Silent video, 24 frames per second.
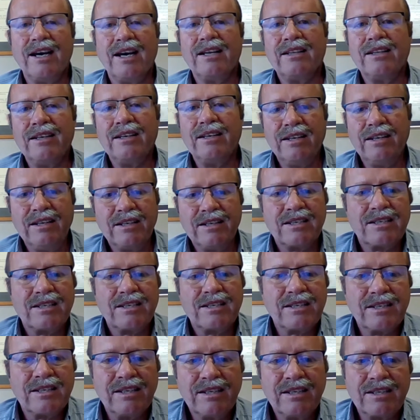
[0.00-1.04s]
And then
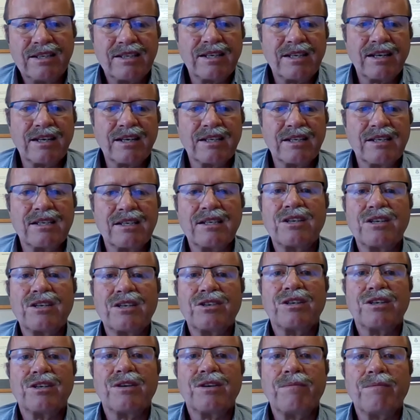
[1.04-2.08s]
in the second
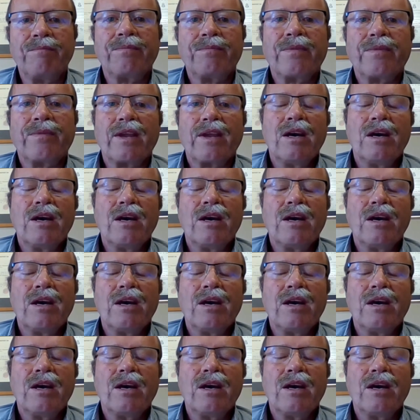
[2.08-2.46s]
section,